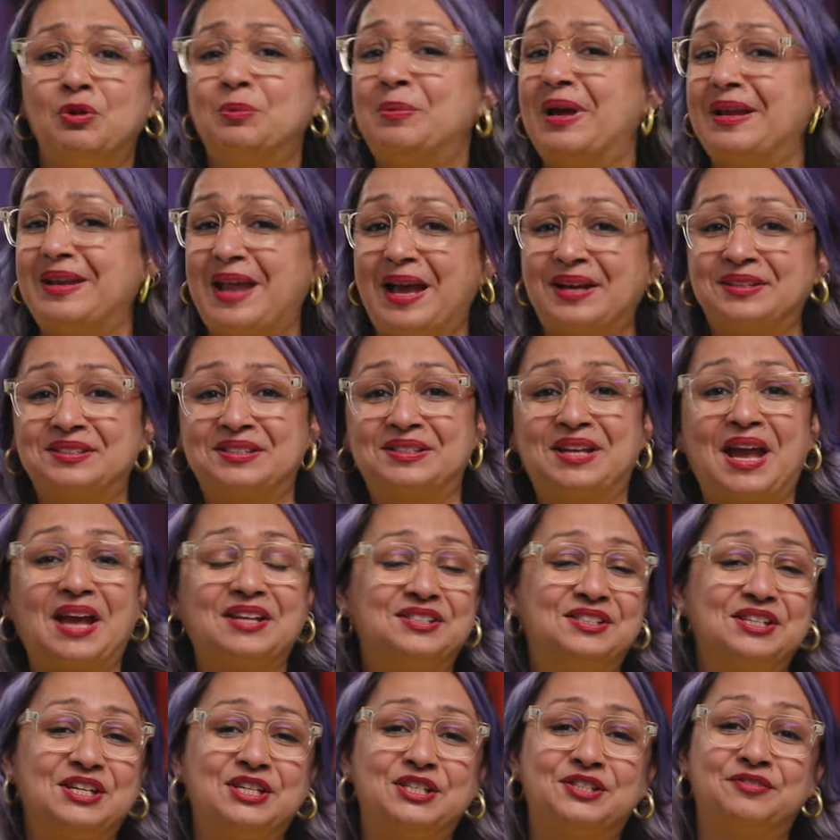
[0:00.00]
Well, my next
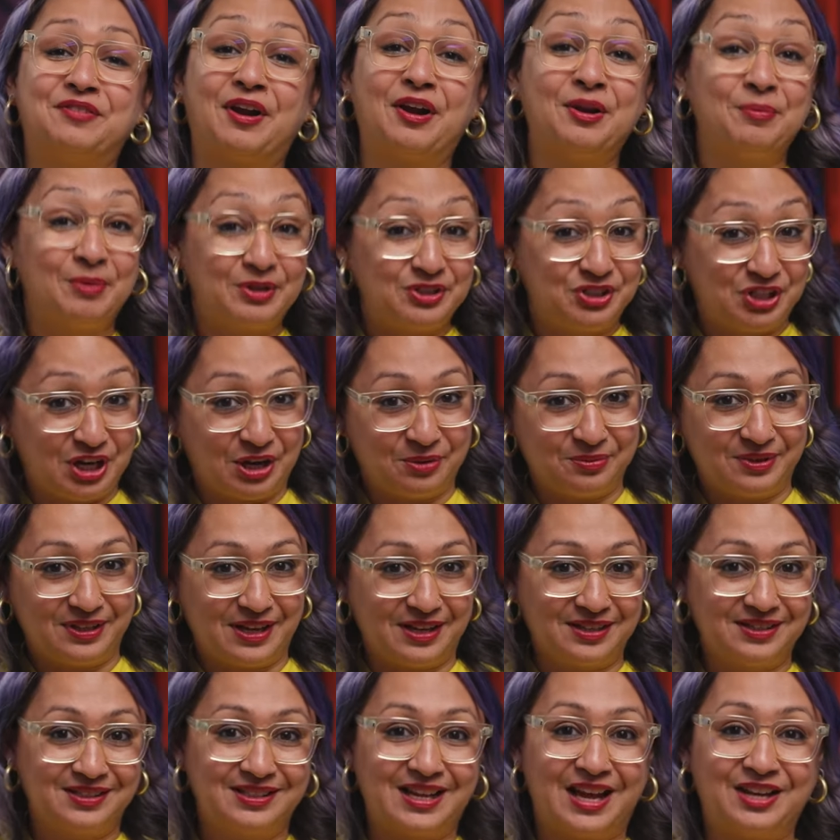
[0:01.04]
guest is very much here with
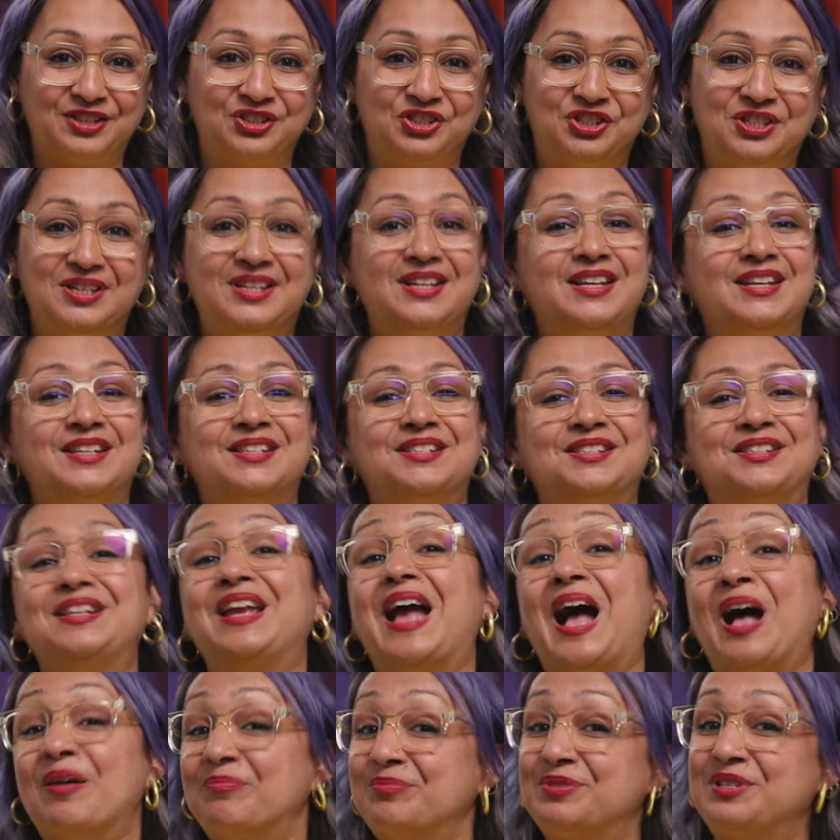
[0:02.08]
us, and she is
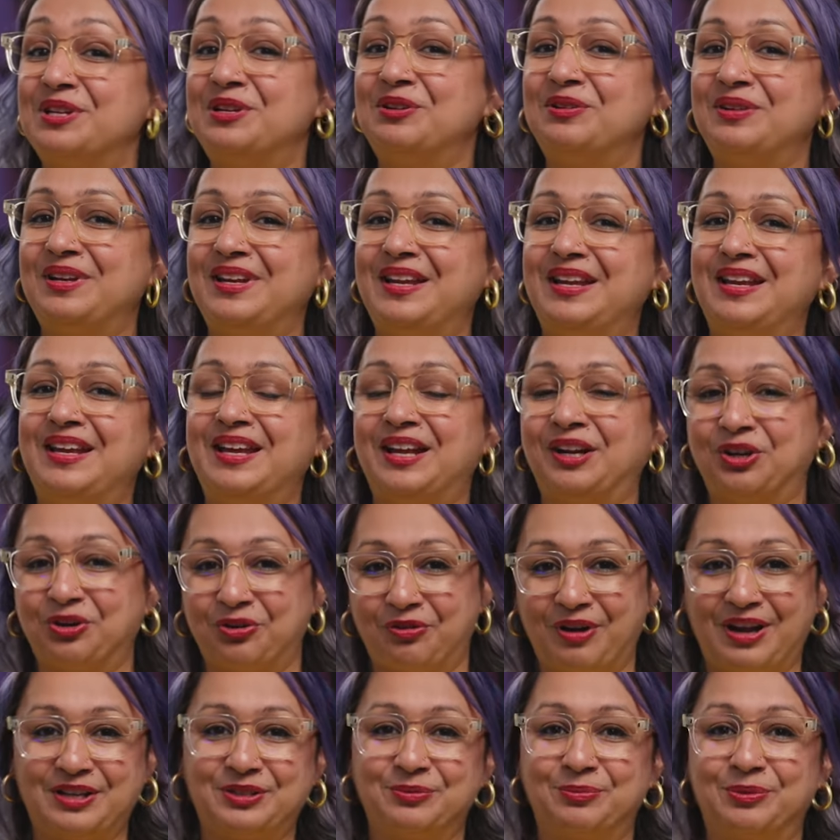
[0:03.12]
the absolutely
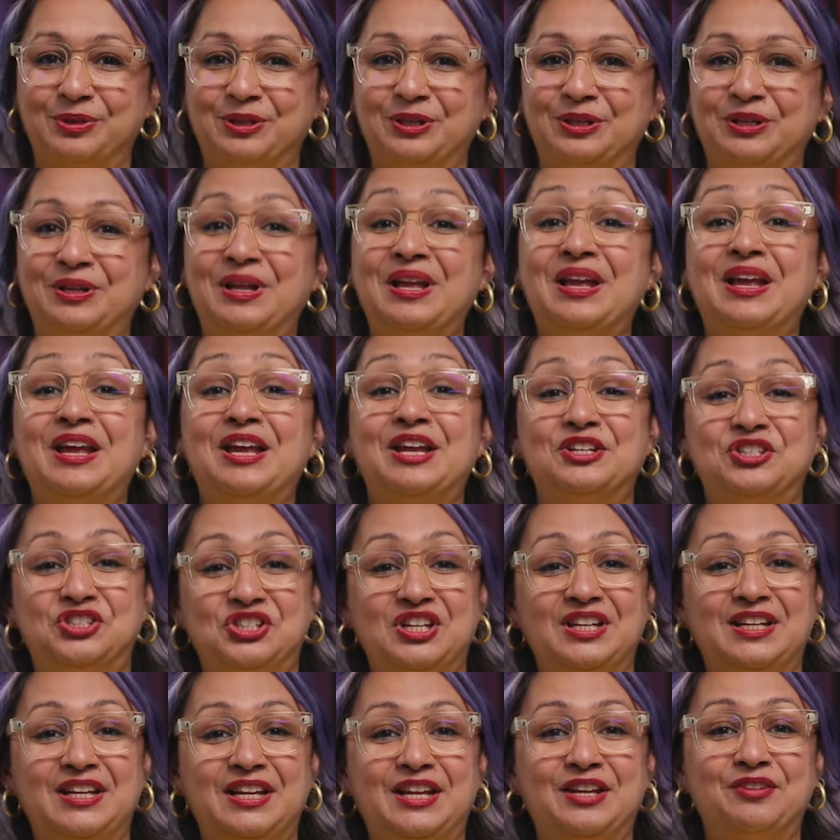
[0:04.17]
incredible
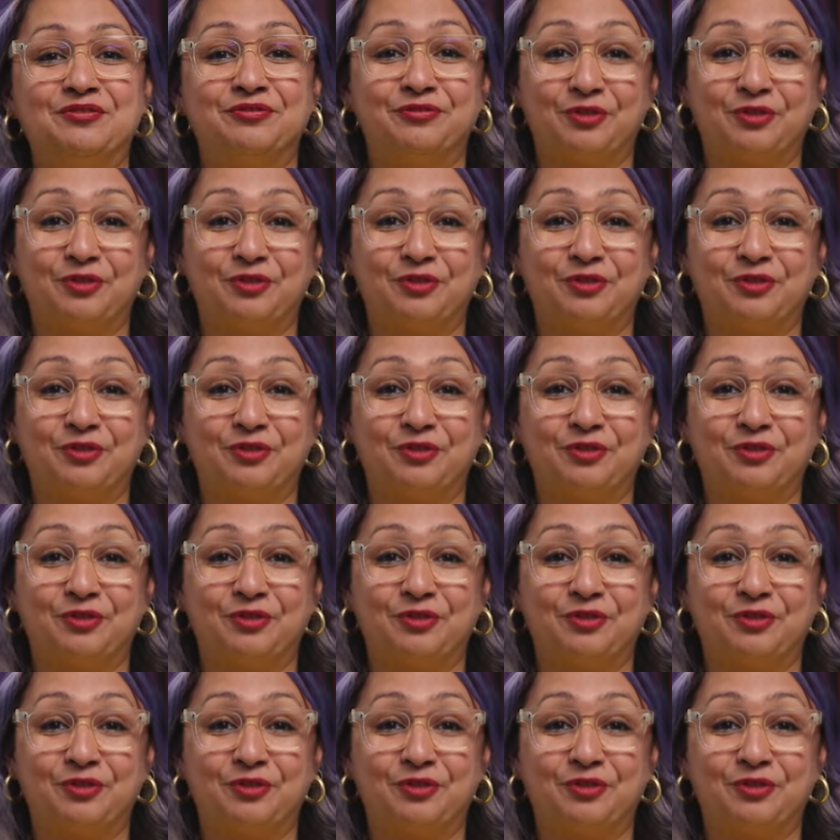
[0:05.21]
Gilly